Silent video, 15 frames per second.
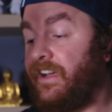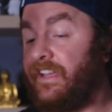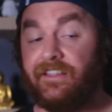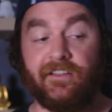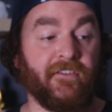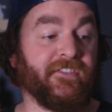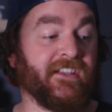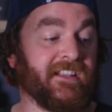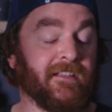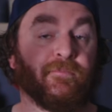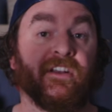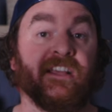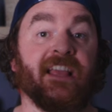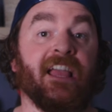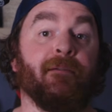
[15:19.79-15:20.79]
I obviously
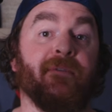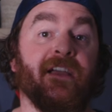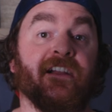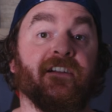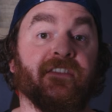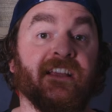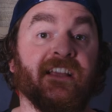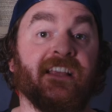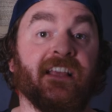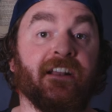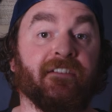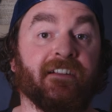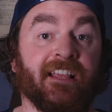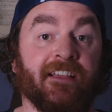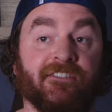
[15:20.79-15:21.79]
put a sandbag on this at
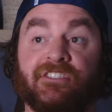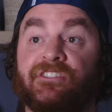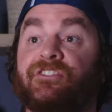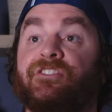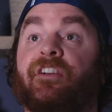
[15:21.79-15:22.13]
a reception.